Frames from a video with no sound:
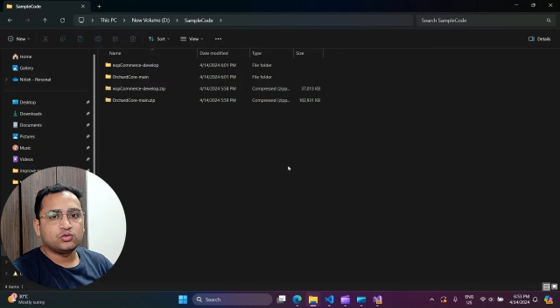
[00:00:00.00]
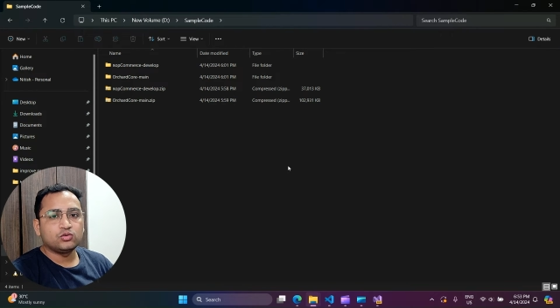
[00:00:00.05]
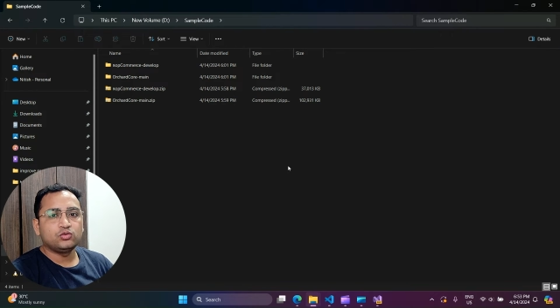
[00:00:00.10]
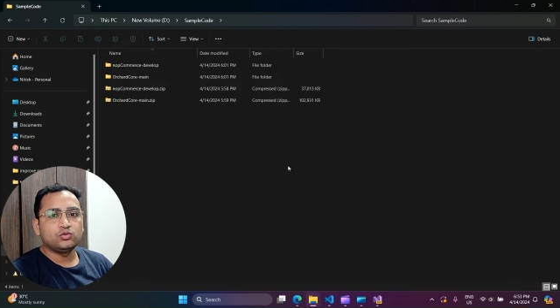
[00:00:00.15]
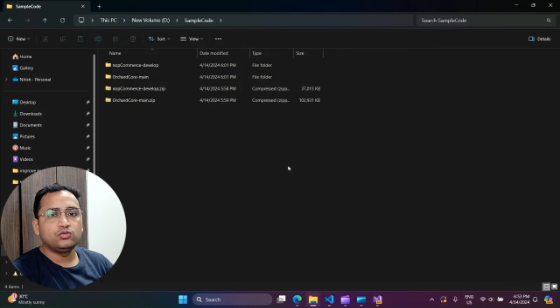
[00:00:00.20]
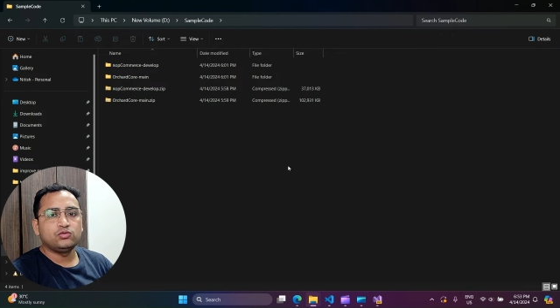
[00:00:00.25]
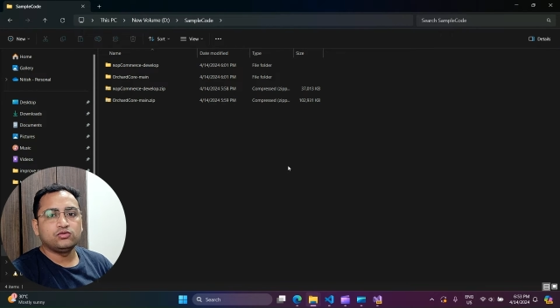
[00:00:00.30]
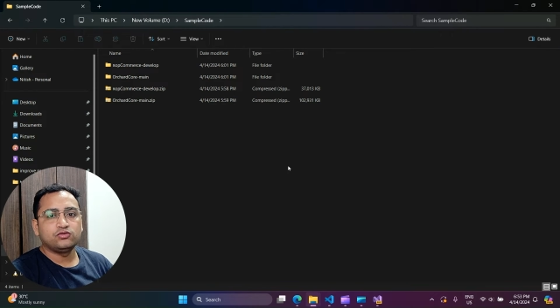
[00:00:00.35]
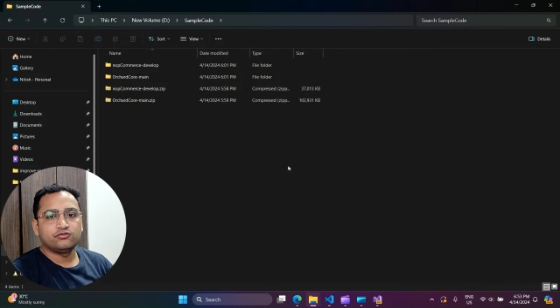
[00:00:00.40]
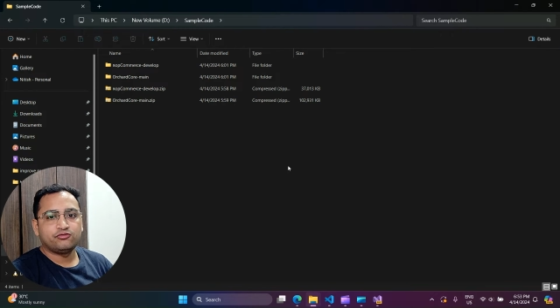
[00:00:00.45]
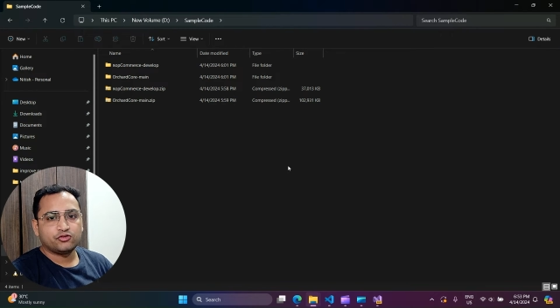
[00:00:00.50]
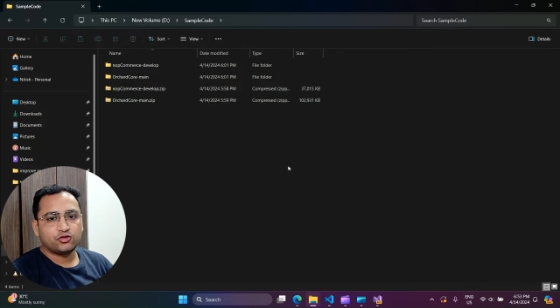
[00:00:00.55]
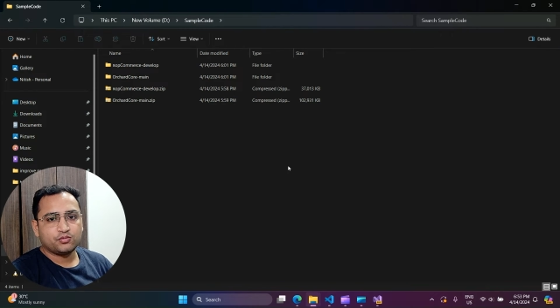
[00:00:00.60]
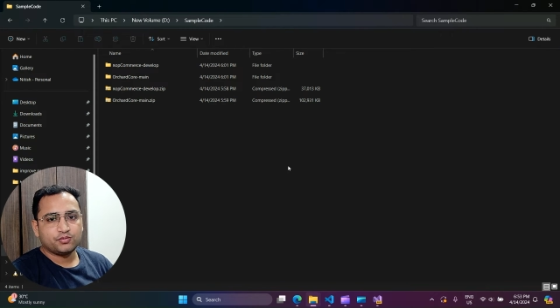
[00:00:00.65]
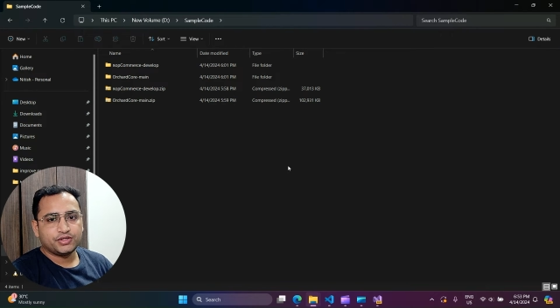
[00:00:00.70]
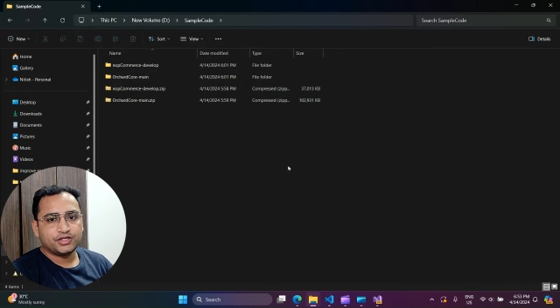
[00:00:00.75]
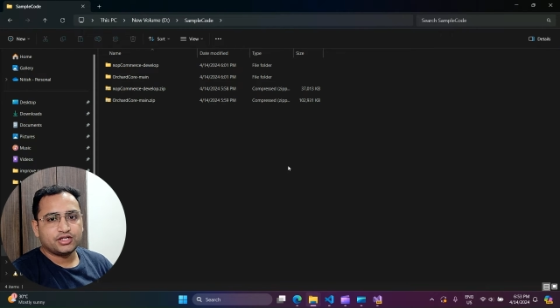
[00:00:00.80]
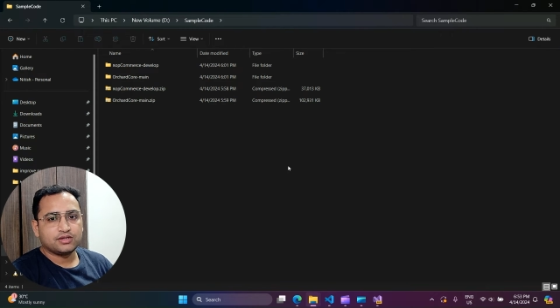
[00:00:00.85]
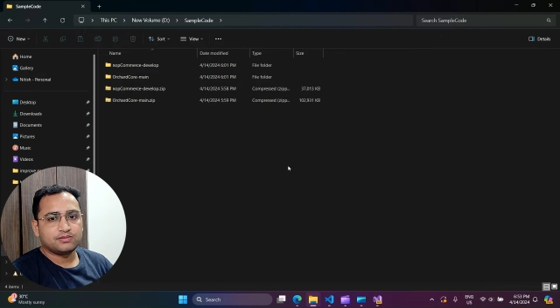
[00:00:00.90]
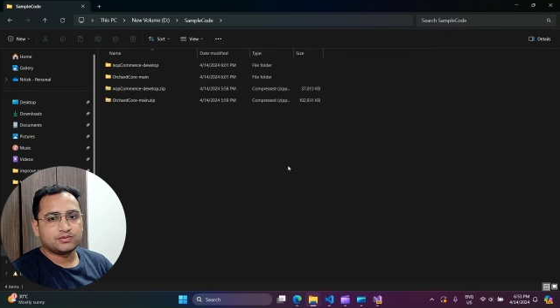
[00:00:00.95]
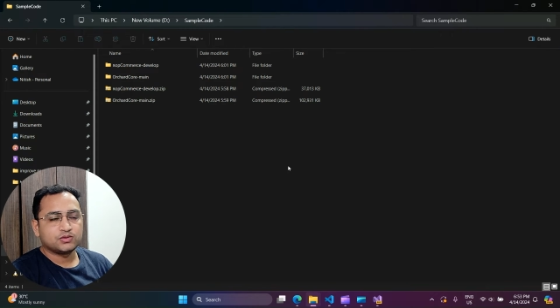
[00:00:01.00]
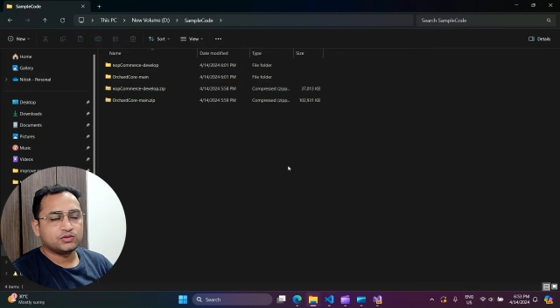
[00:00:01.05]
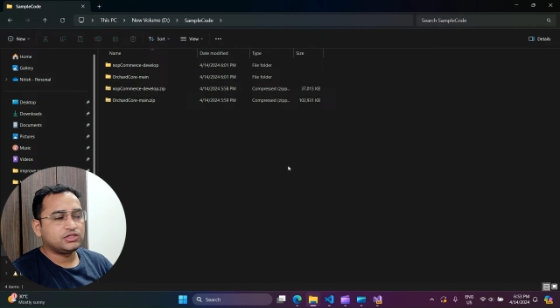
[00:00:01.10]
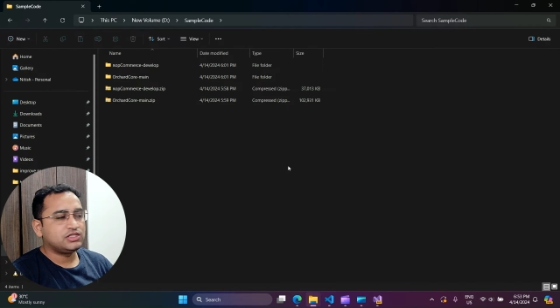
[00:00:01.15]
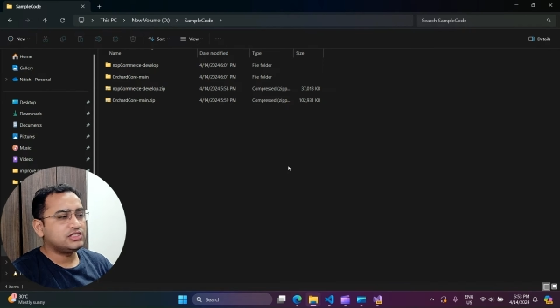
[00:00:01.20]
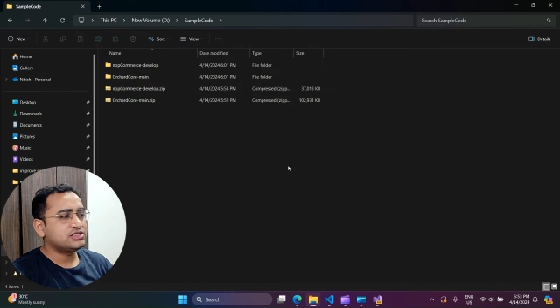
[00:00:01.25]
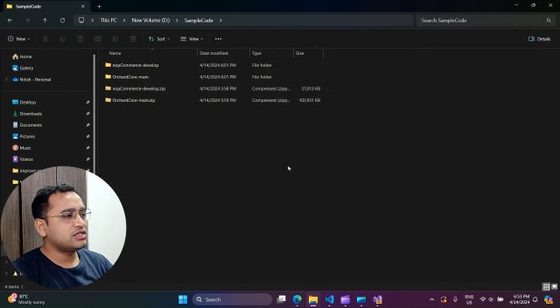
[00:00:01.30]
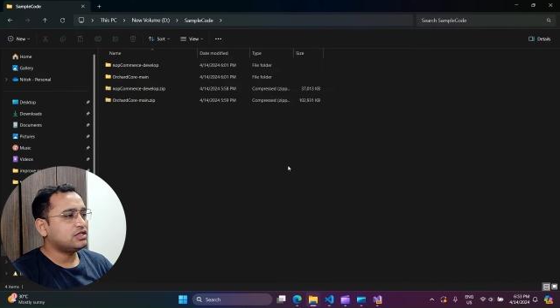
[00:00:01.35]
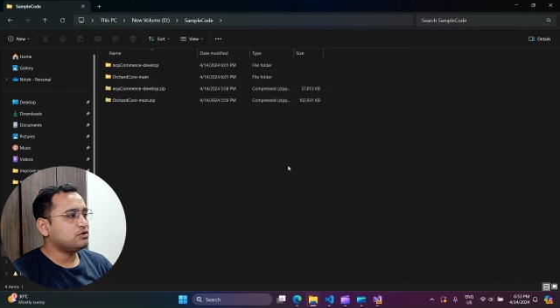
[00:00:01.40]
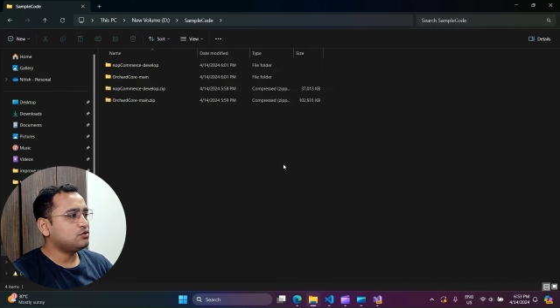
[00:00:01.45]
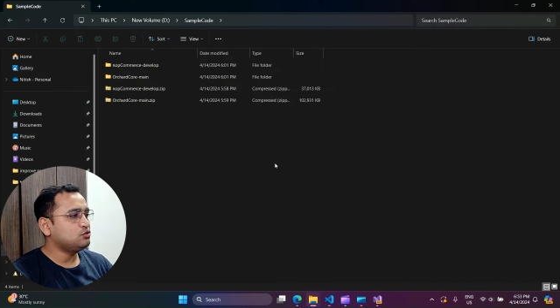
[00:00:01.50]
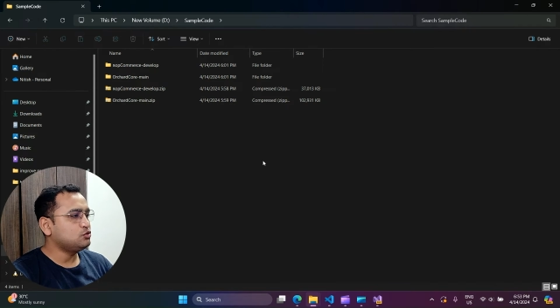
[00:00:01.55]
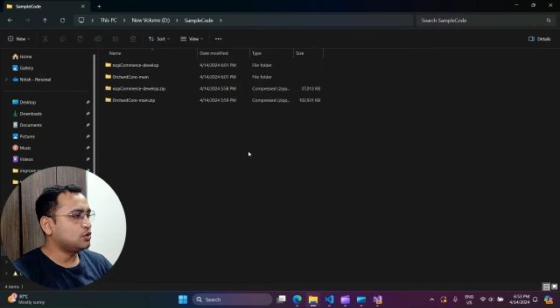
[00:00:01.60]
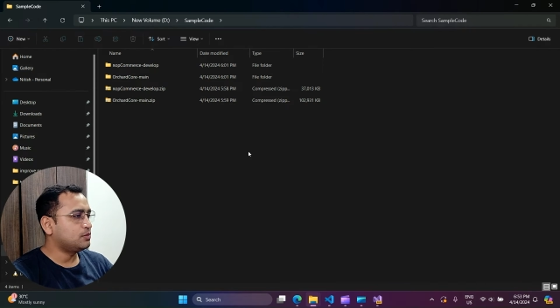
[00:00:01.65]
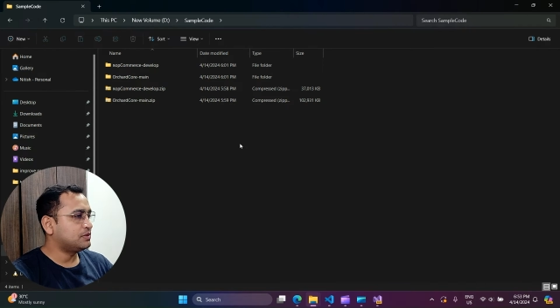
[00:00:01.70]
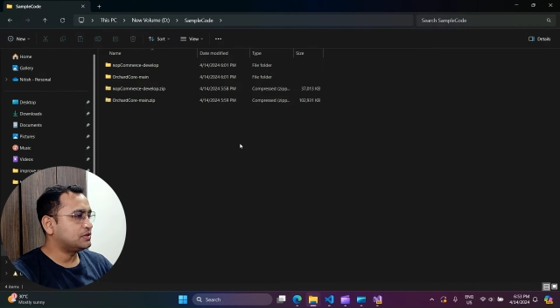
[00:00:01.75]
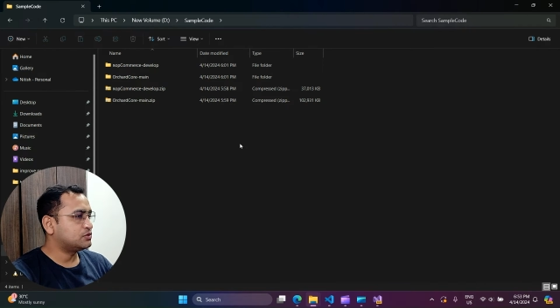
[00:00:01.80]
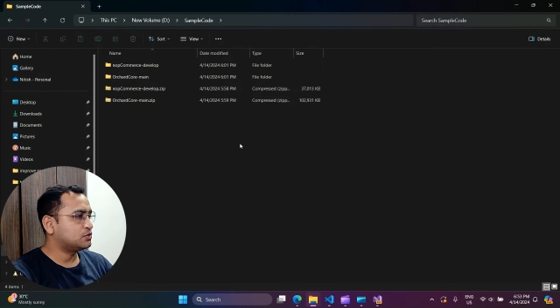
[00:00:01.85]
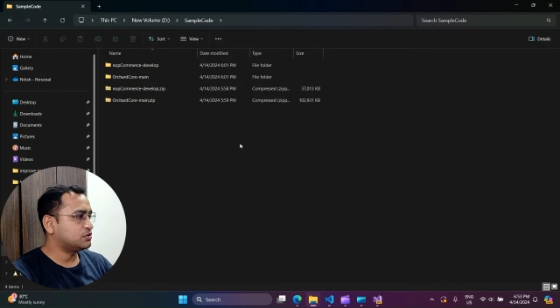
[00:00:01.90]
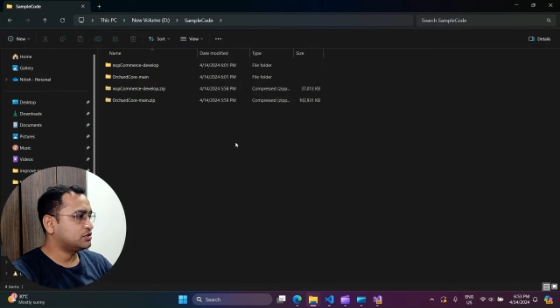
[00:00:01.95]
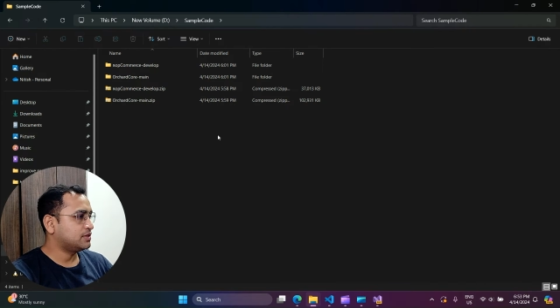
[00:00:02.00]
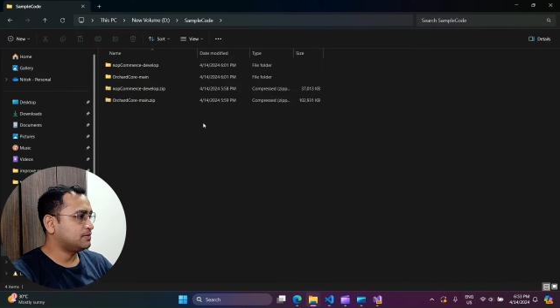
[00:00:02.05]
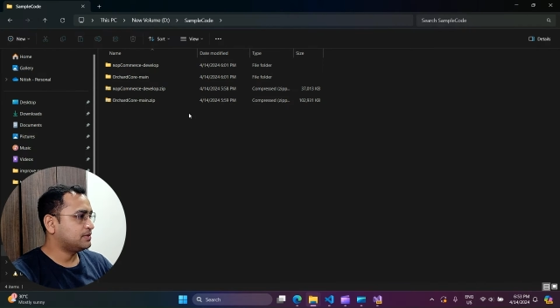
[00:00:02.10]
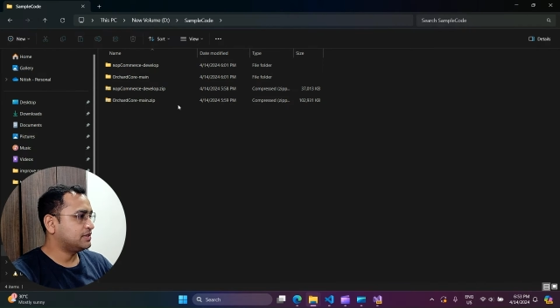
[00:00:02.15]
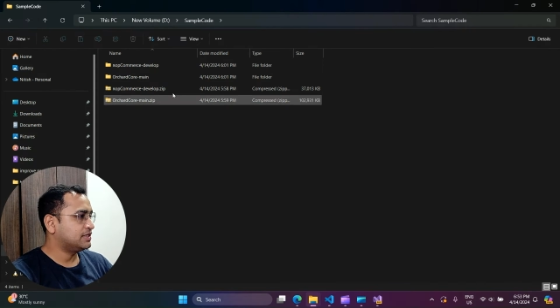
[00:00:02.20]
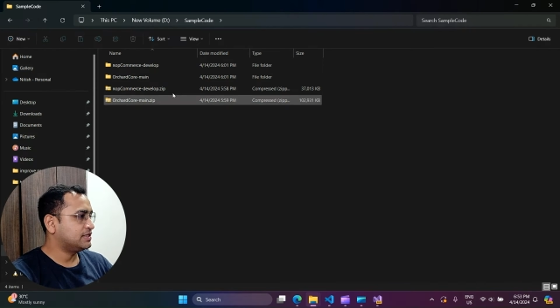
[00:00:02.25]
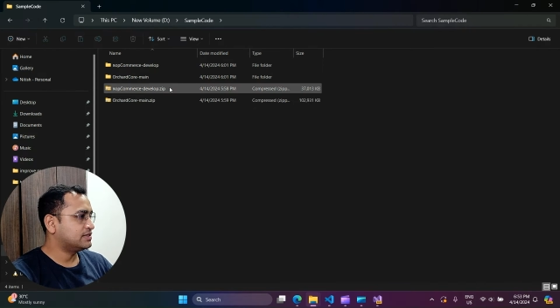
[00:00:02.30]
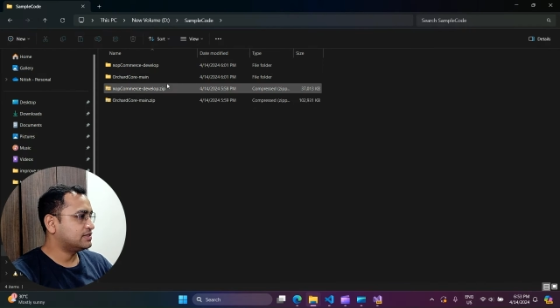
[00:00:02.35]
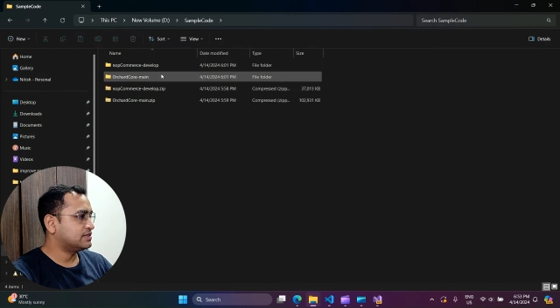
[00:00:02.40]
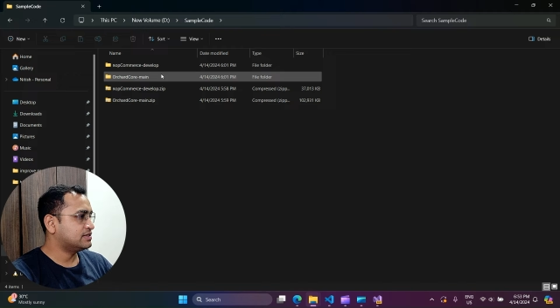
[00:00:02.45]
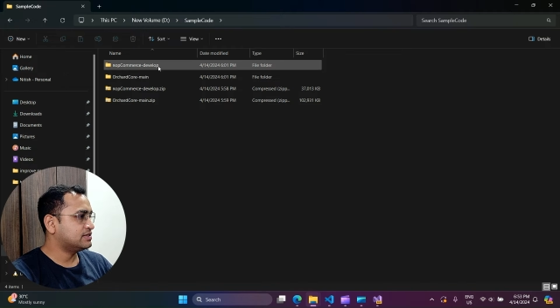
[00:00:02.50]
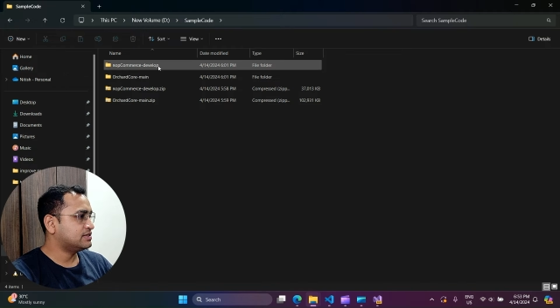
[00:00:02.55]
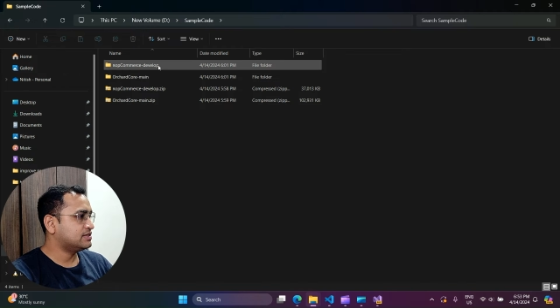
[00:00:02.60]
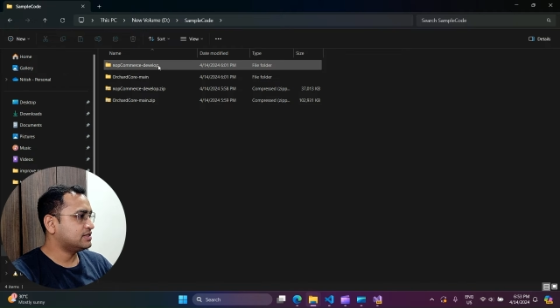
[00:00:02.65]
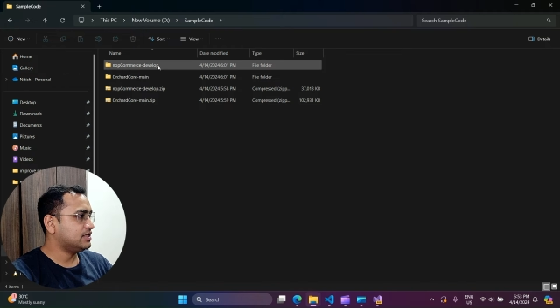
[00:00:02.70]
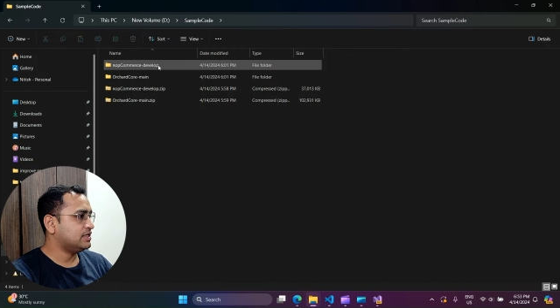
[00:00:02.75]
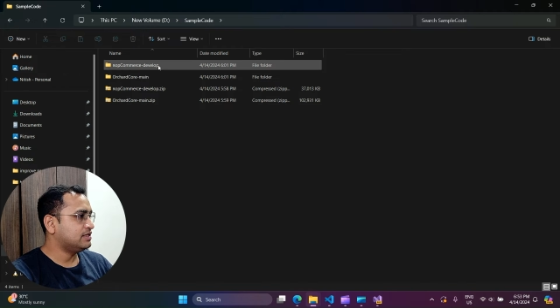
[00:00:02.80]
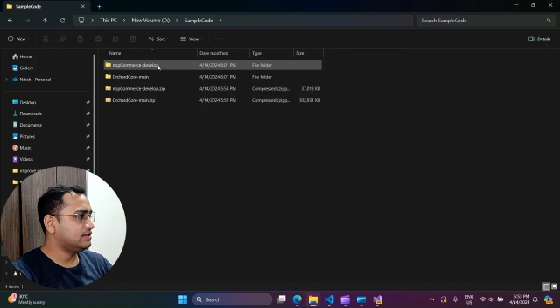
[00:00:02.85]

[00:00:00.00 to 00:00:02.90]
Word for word: two from github so these are two open source applications